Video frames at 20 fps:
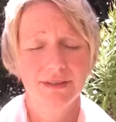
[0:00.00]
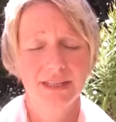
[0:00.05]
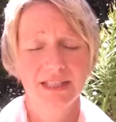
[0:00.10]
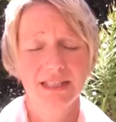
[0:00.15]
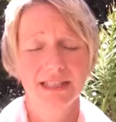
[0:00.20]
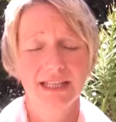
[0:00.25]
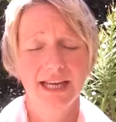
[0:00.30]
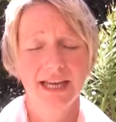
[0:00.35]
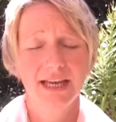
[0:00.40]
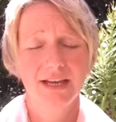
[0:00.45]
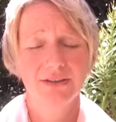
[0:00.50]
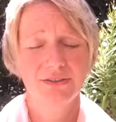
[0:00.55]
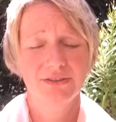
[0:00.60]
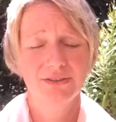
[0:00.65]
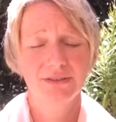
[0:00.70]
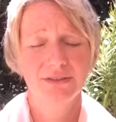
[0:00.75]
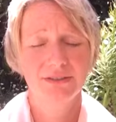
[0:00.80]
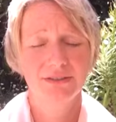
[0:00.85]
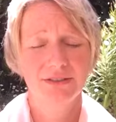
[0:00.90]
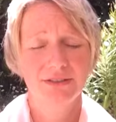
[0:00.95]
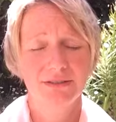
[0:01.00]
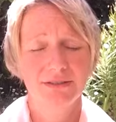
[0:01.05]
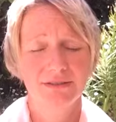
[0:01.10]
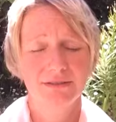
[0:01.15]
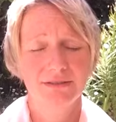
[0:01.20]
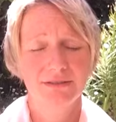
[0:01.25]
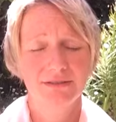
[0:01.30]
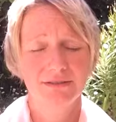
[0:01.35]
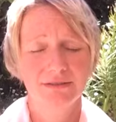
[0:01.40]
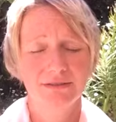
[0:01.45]
The sounds,
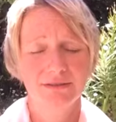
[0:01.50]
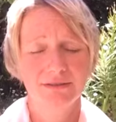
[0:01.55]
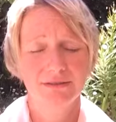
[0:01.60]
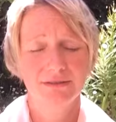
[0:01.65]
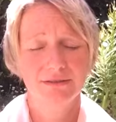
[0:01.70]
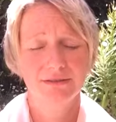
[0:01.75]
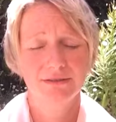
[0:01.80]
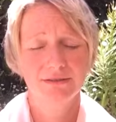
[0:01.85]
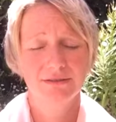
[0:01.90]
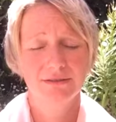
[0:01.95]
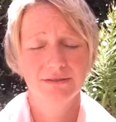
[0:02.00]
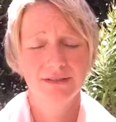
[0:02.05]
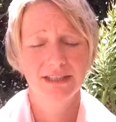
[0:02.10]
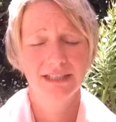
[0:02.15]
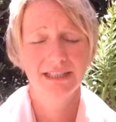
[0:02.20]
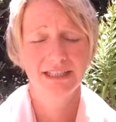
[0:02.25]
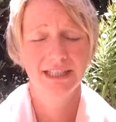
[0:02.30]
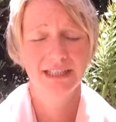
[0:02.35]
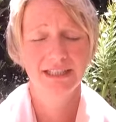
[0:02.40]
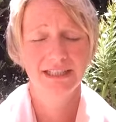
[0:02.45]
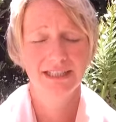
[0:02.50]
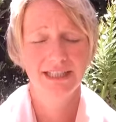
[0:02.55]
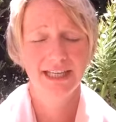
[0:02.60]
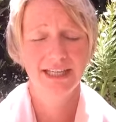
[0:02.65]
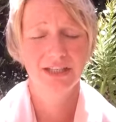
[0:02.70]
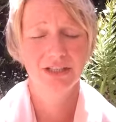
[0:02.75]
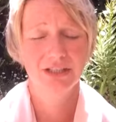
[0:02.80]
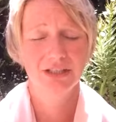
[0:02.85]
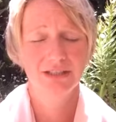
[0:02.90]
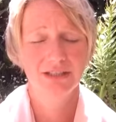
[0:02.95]
the
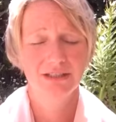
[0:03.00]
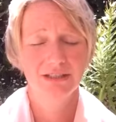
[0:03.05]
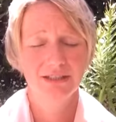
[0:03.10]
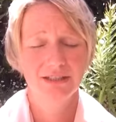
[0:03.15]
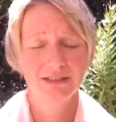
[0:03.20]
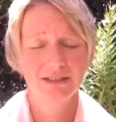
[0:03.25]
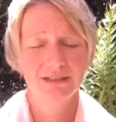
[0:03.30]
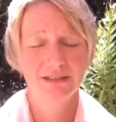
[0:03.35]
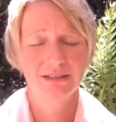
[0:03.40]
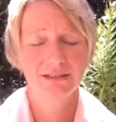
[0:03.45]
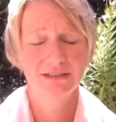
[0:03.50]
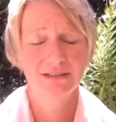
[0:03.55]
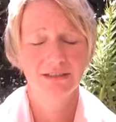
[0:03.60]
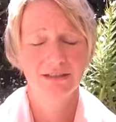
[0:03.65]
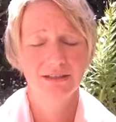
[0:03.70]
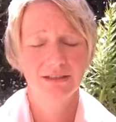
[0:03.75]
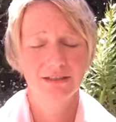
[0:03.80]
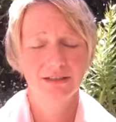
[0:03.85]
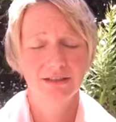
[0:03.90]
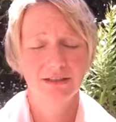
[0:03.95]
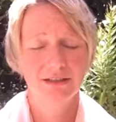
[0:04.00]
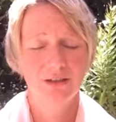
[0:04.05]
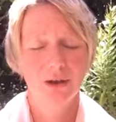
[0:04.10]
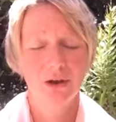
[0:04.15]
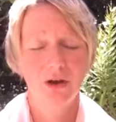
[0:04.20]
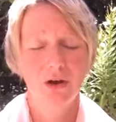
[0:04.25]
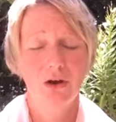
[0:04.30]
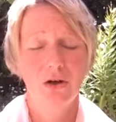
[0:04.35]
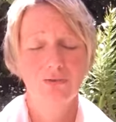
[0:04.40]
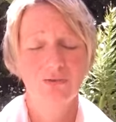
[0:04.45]
sensations
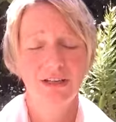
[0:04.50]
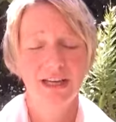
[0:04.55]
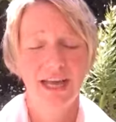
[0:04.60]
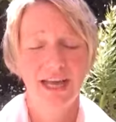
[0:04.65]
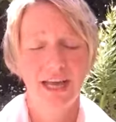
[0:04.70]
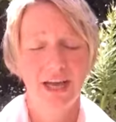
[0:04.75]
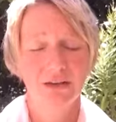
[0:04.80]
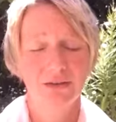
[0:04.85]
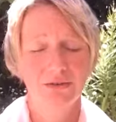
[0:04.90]
of now.